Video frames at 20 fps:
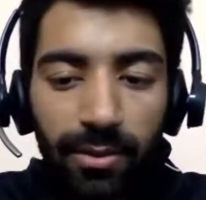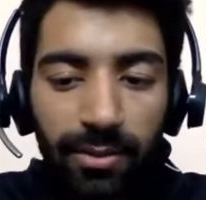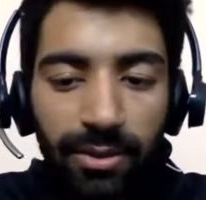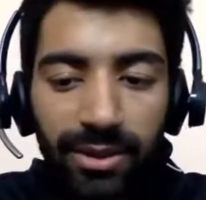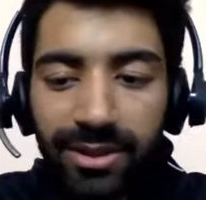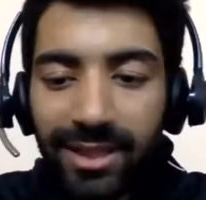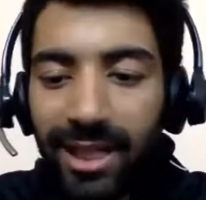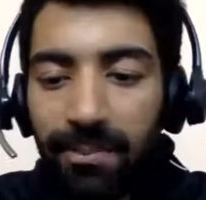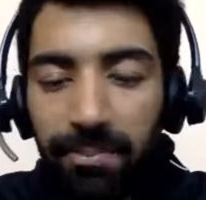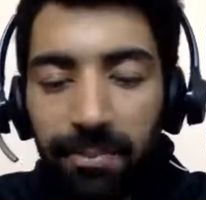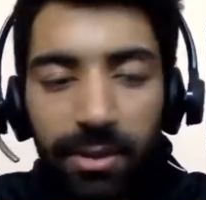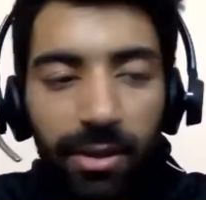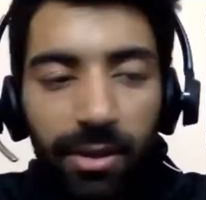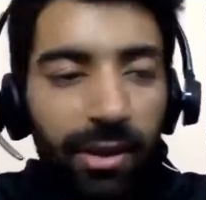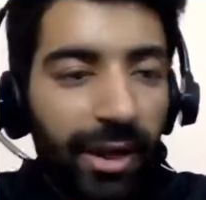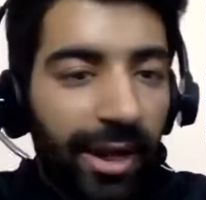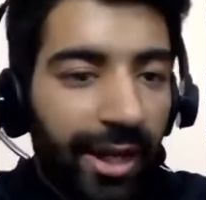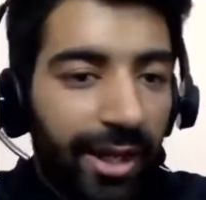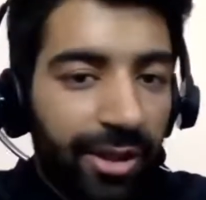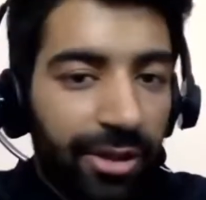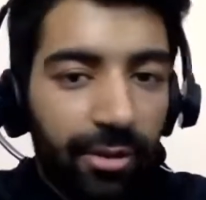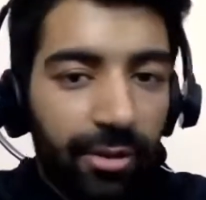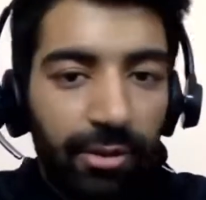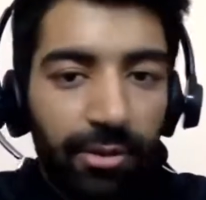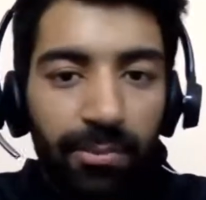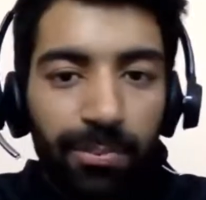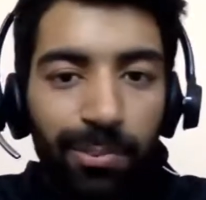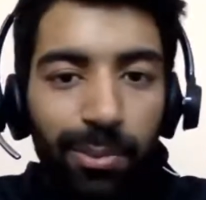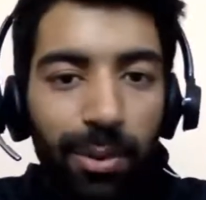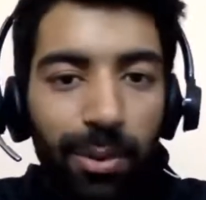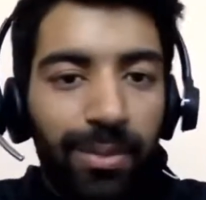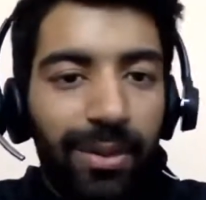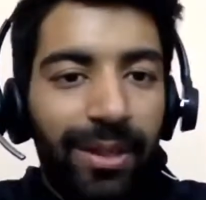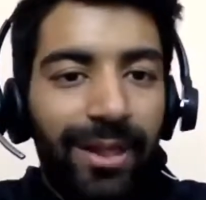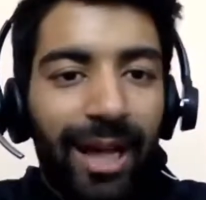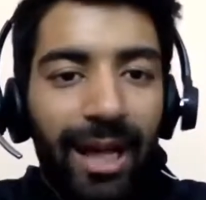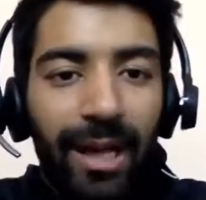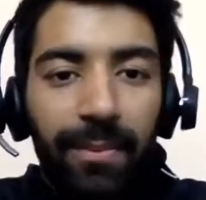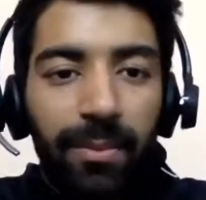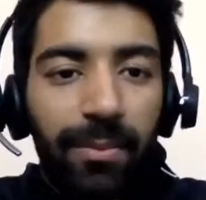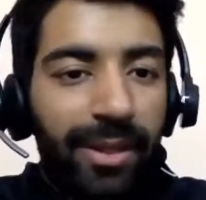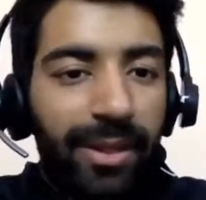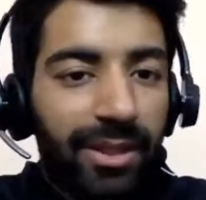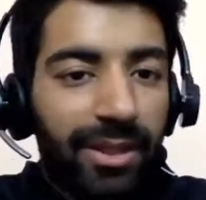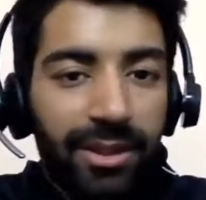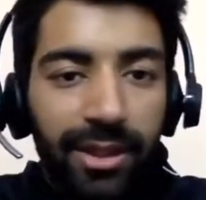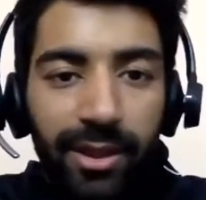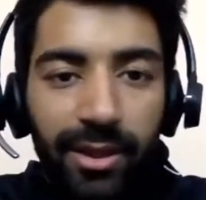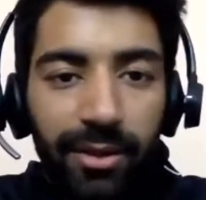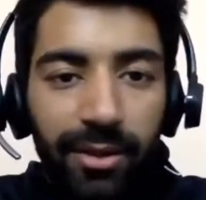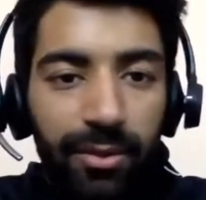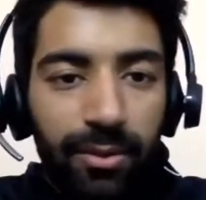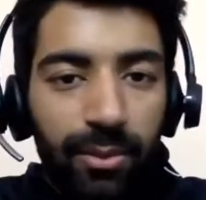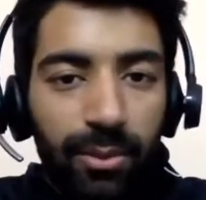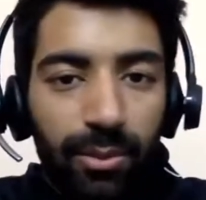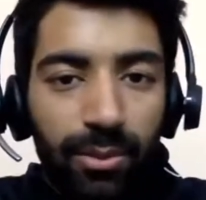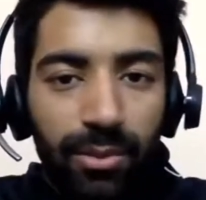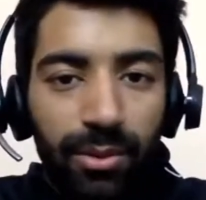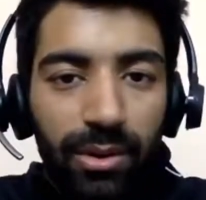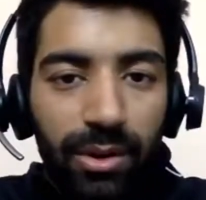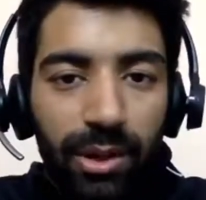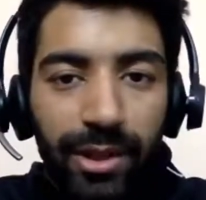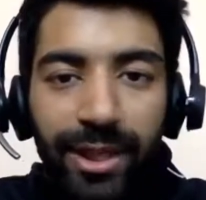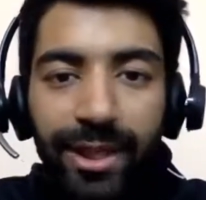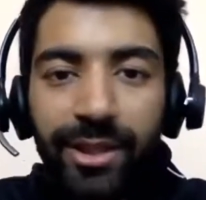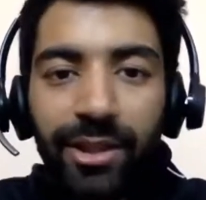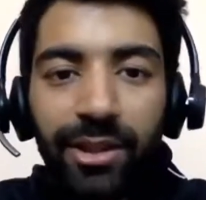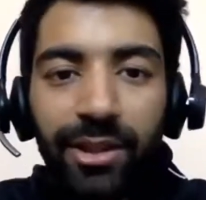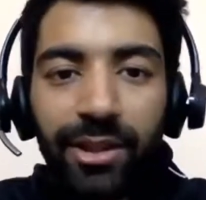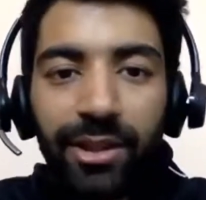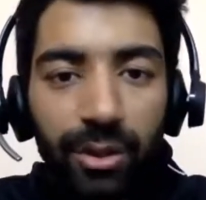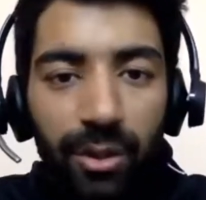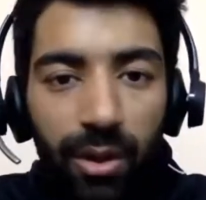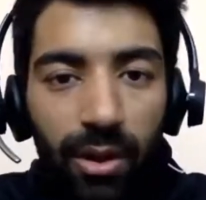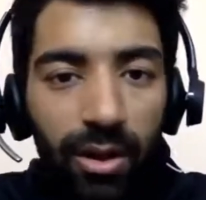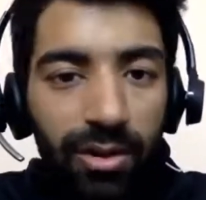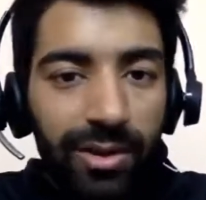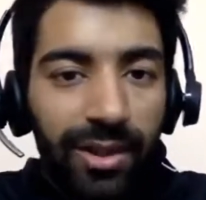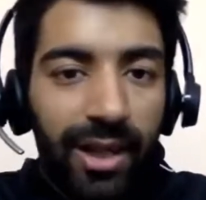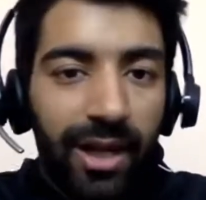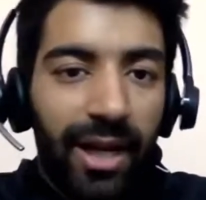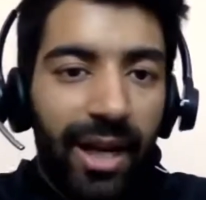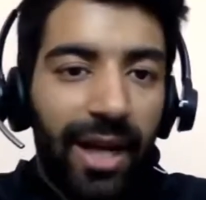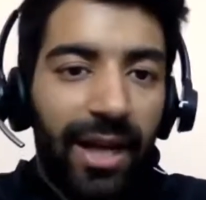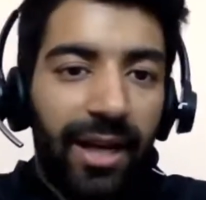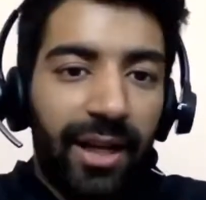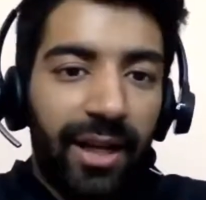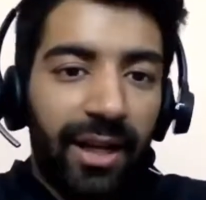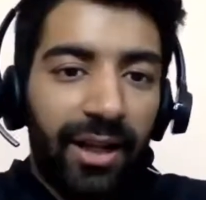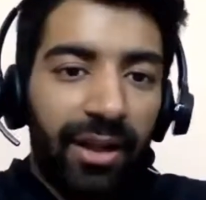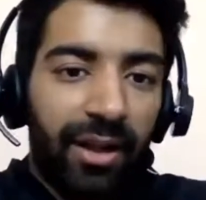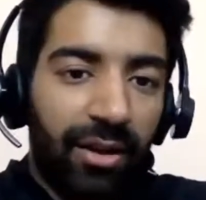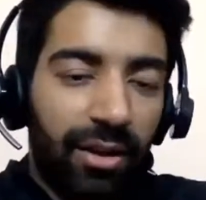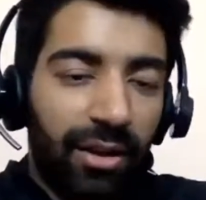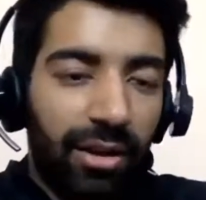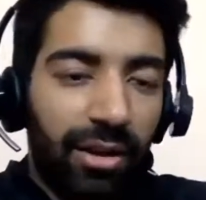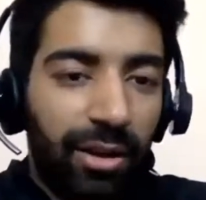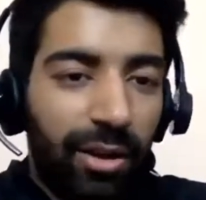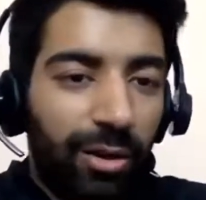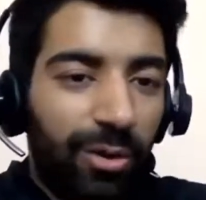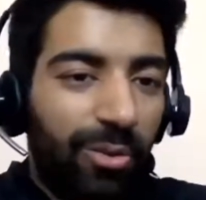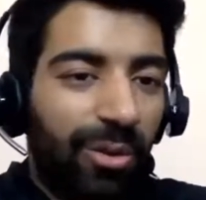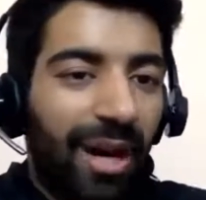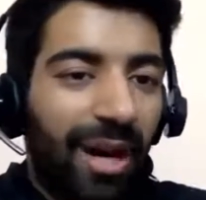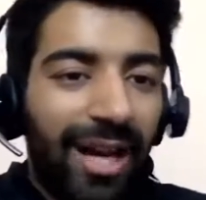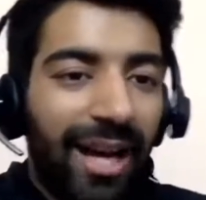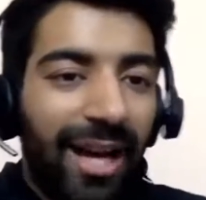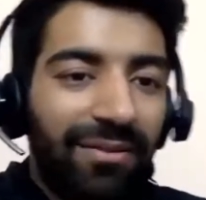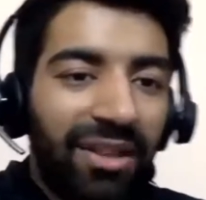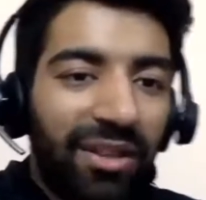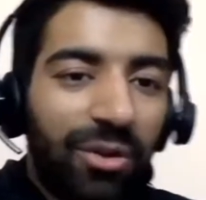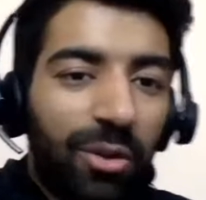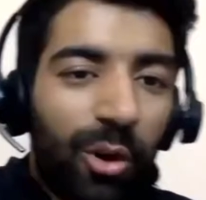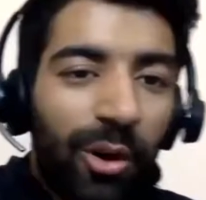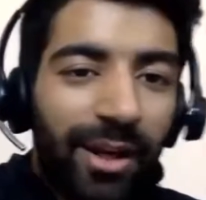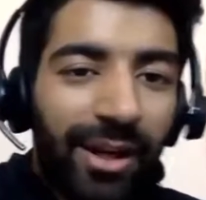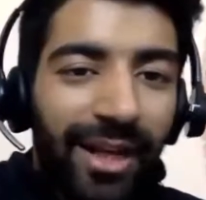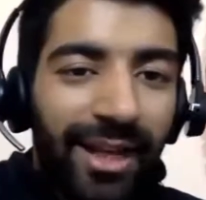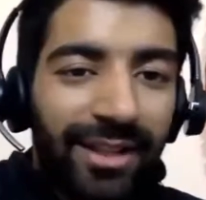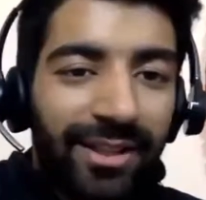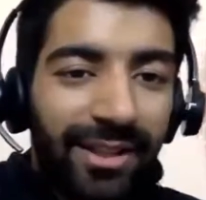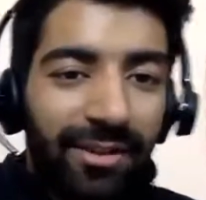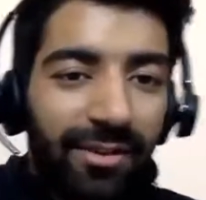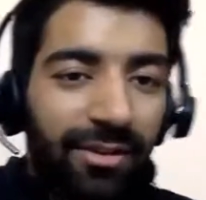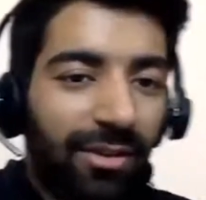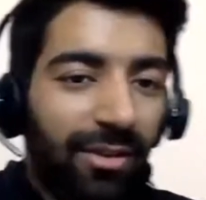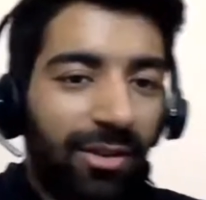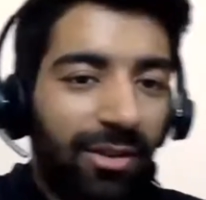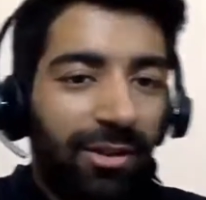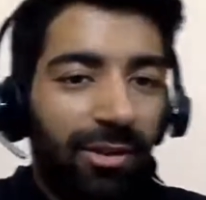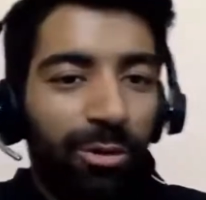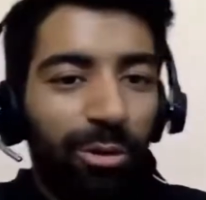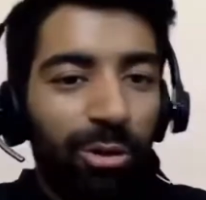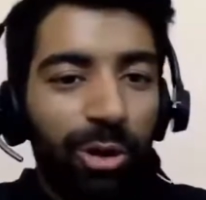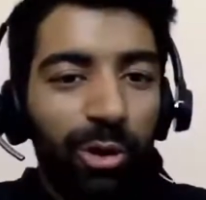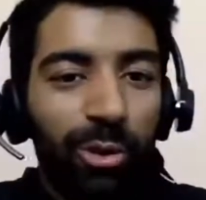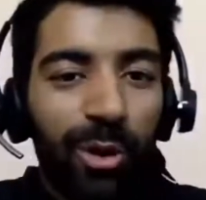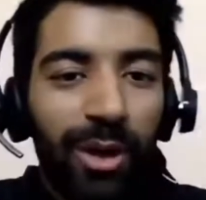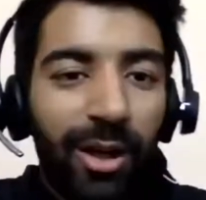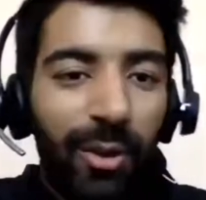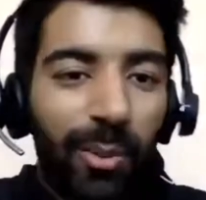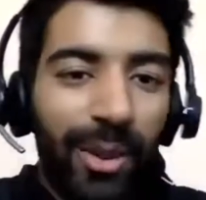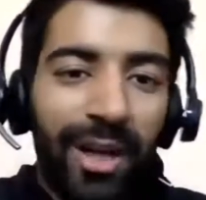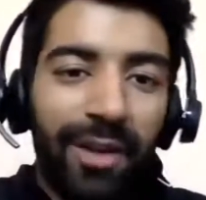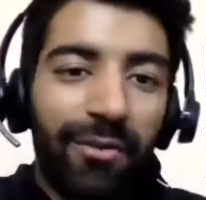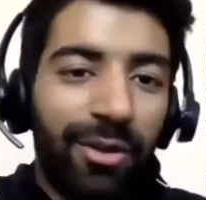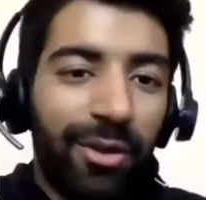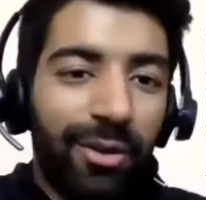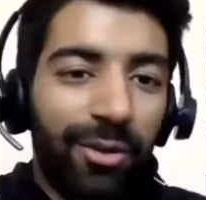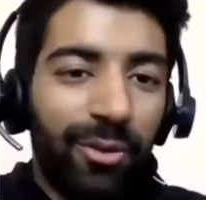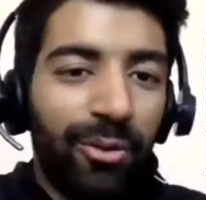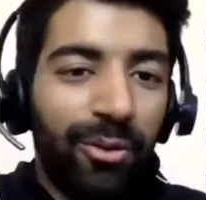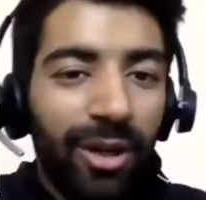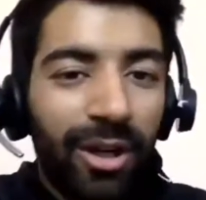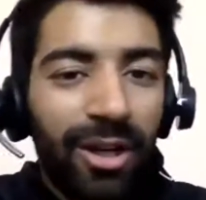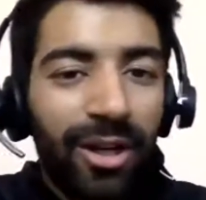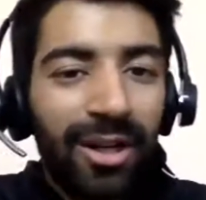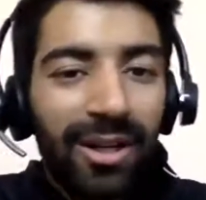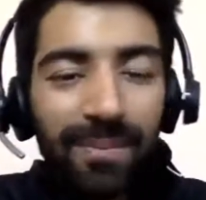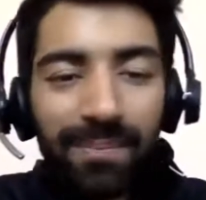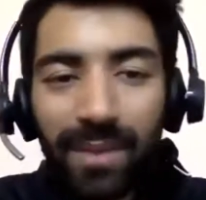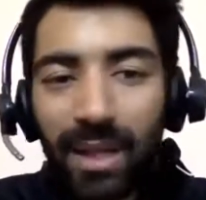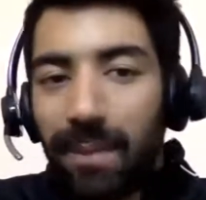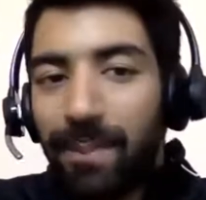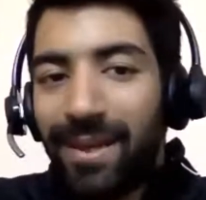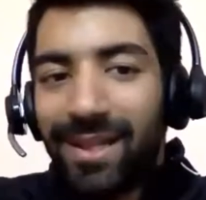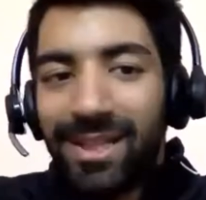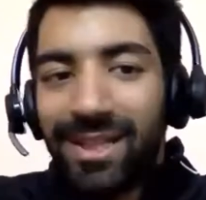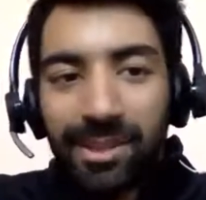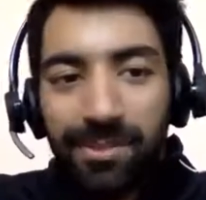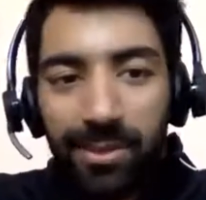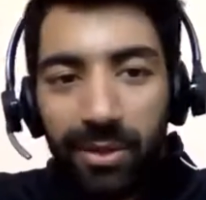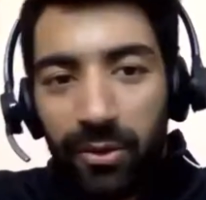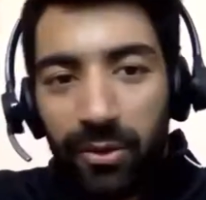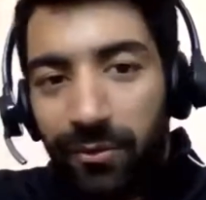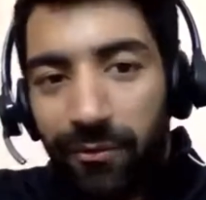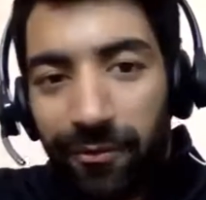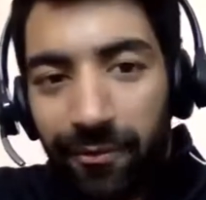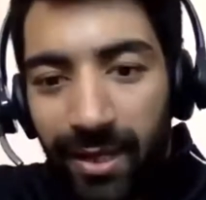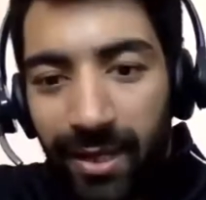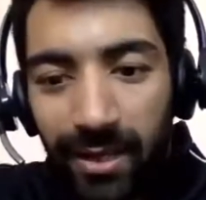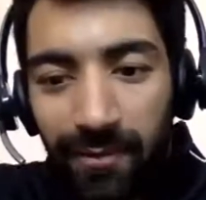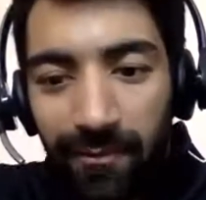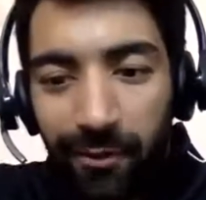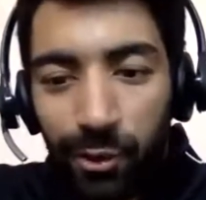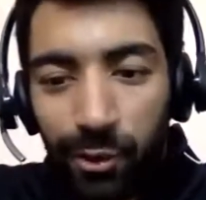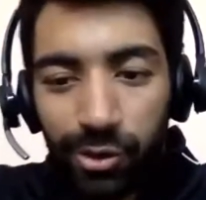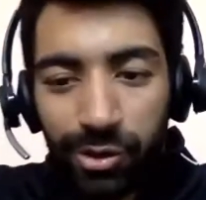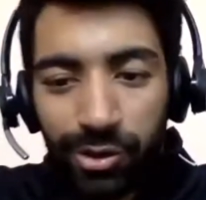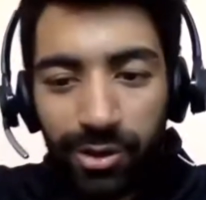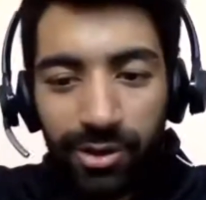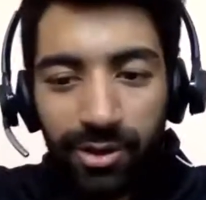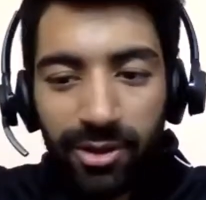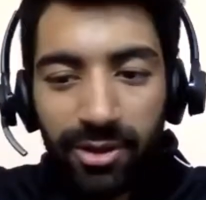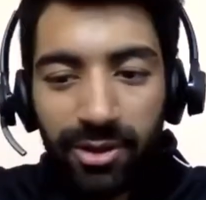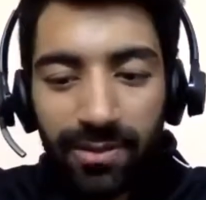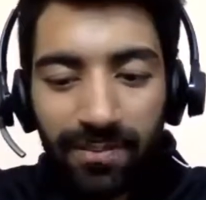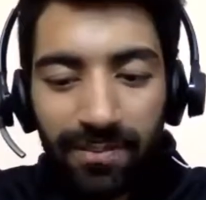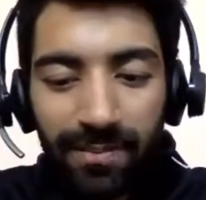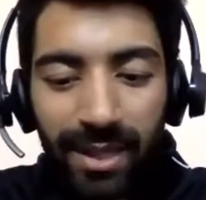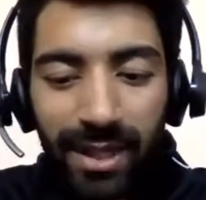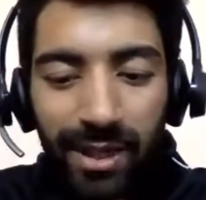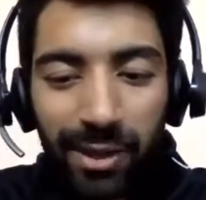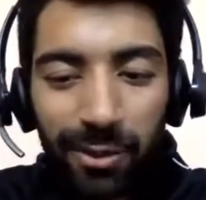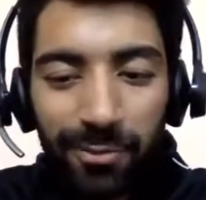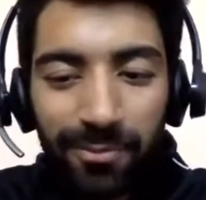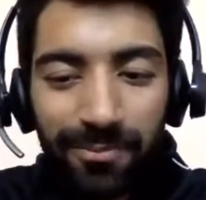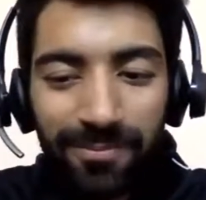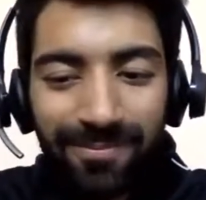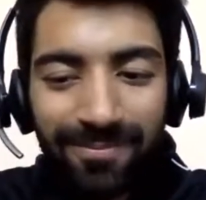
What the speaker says: Just send me a connection. Probably type a message that you attended the call so that I have that context that who you are whenever you message me in future. Thank you.